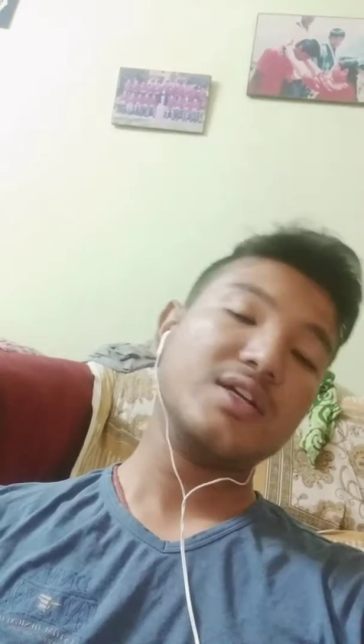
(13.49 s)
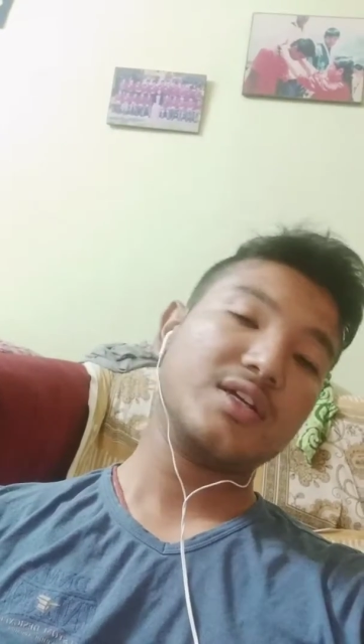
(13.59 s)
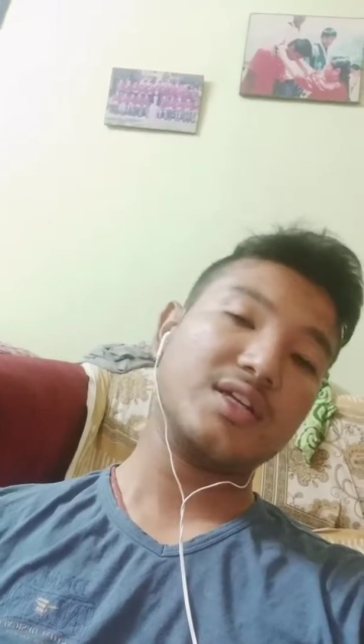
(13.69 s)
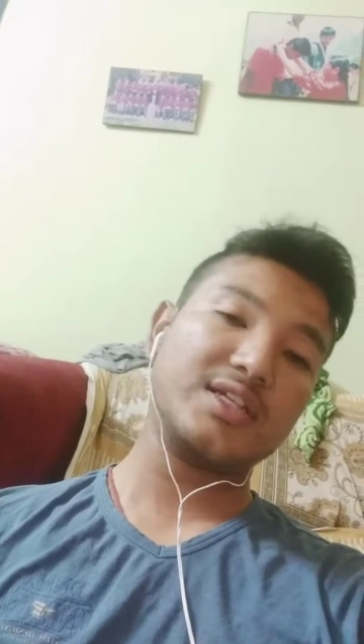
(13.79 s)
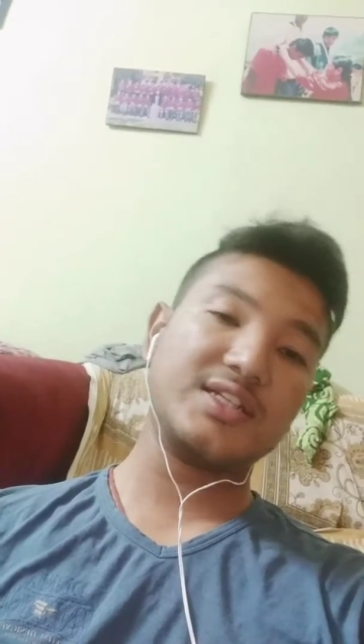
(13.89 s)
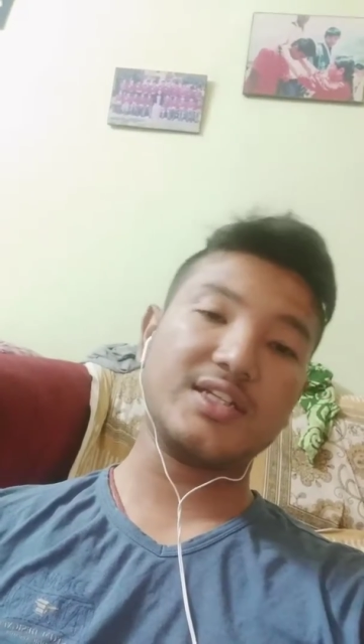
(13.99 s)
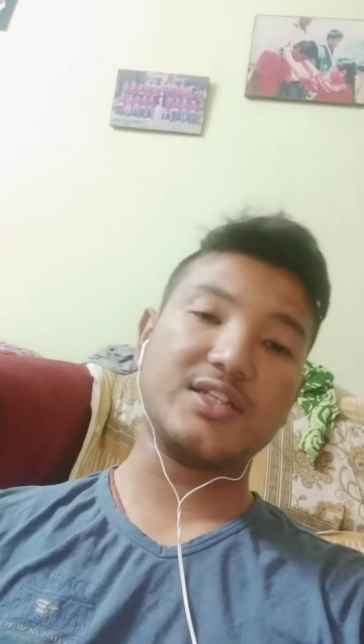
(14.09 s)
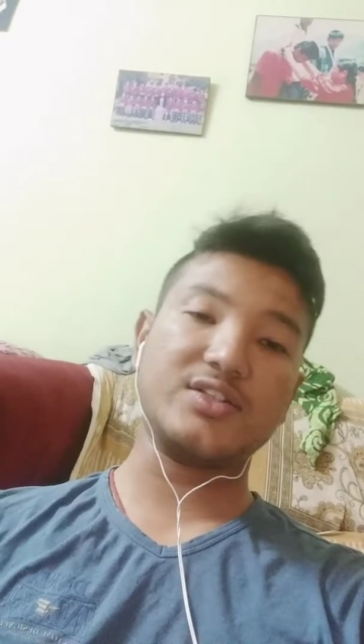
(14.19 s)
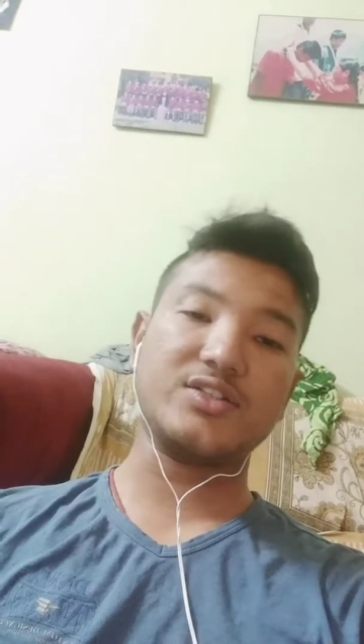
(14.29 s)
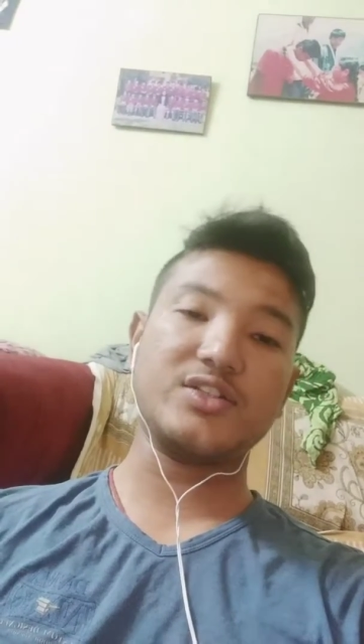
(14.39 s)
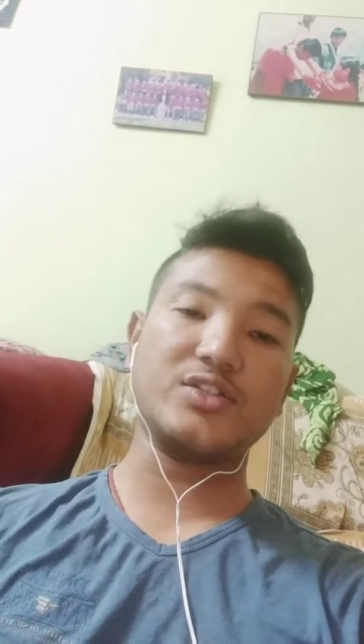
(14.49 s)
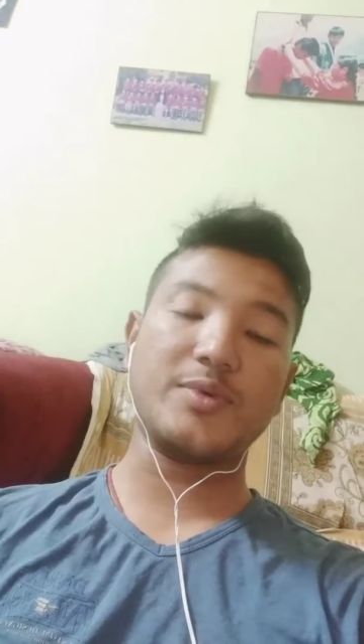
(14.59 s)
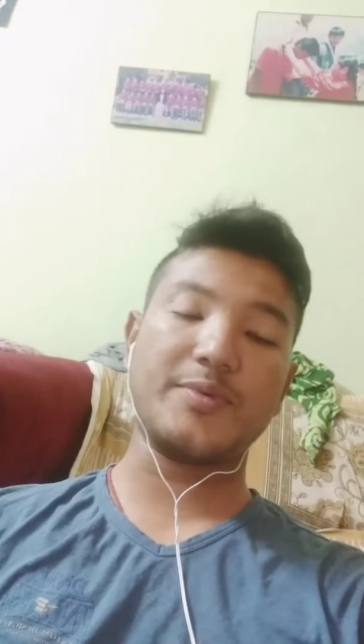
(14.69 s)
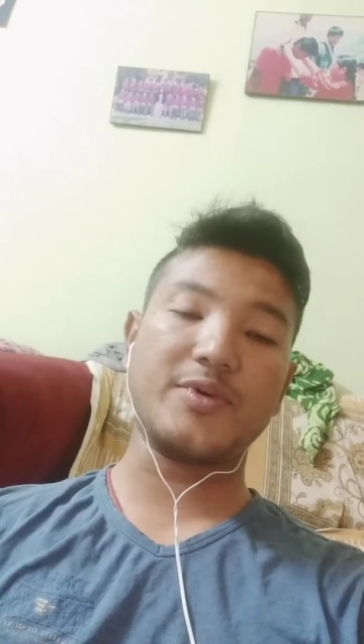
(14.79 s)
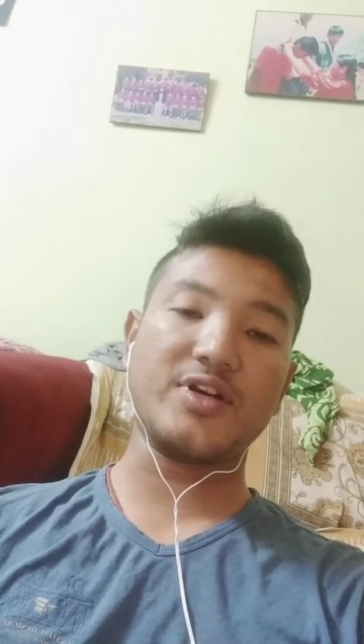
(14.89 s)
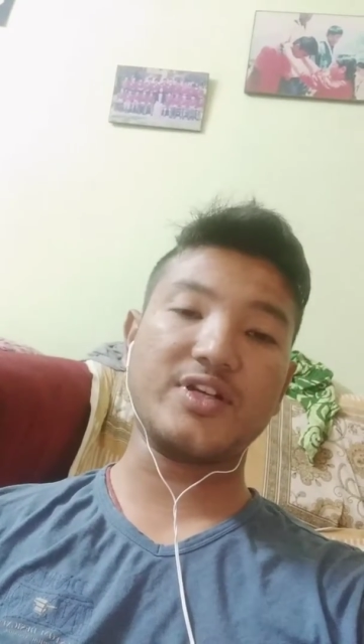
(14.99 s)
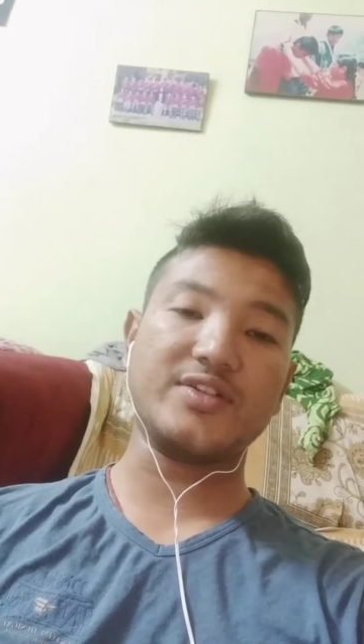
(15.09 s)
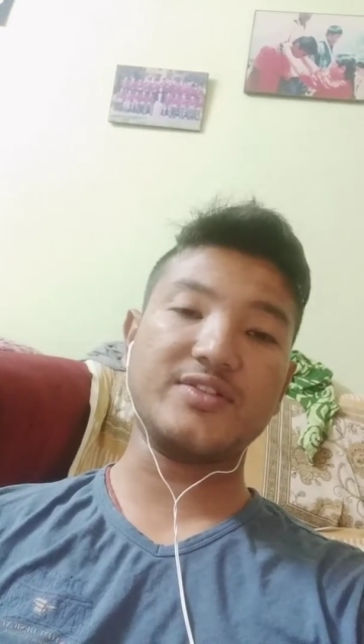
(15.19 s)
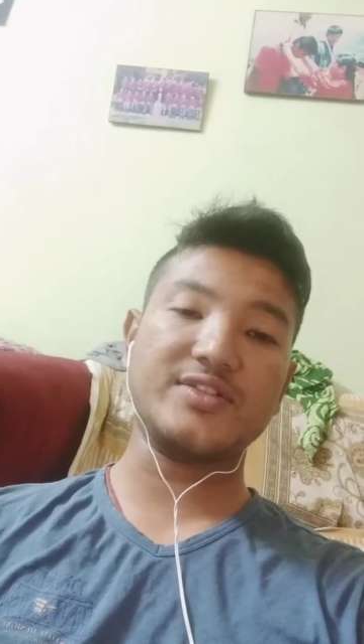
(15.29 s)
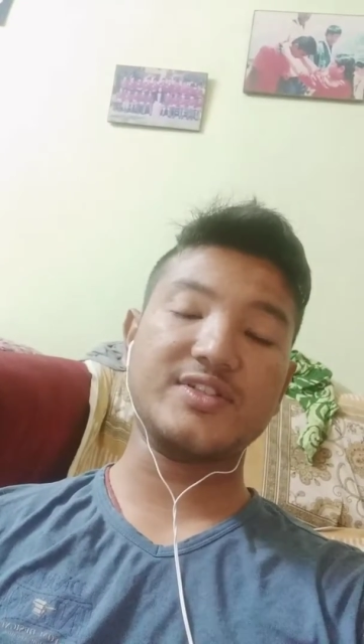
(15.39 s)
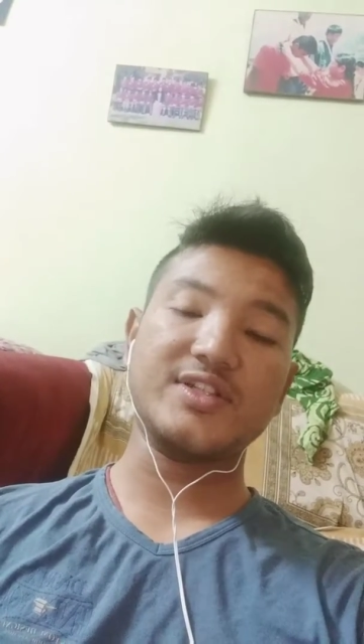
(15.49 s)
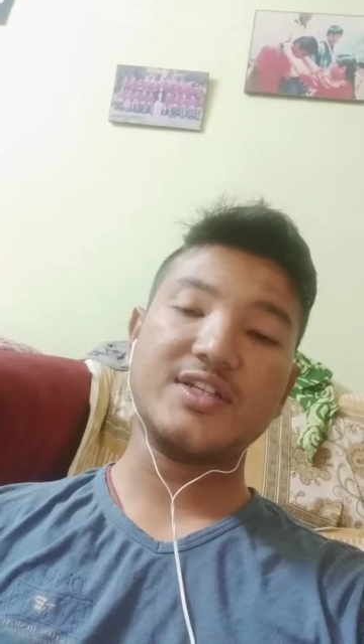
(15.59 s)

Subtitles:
collecting these newspaper articles